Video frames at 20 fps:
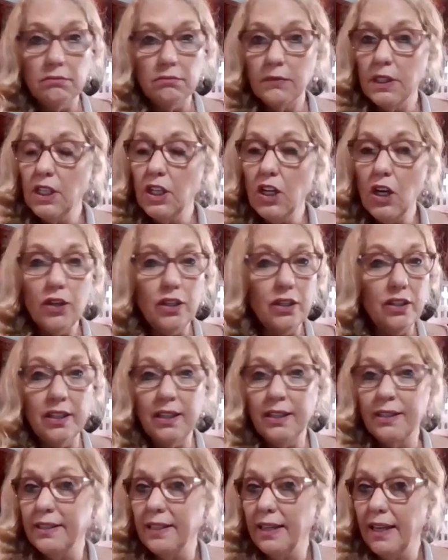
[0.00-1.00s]

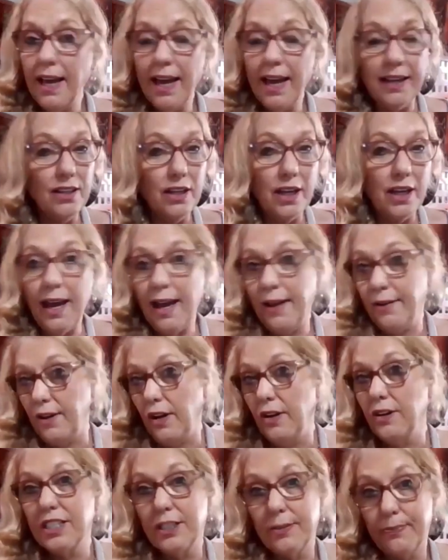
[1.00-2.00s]

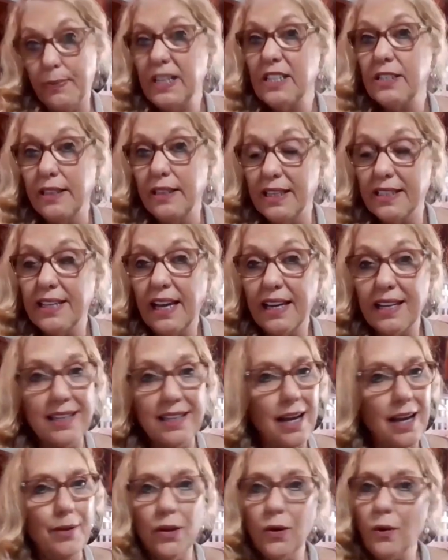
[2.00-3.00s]
or especially the second
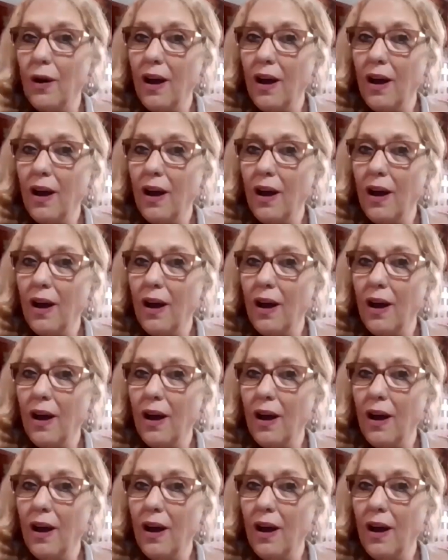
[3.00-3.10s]
time, you go,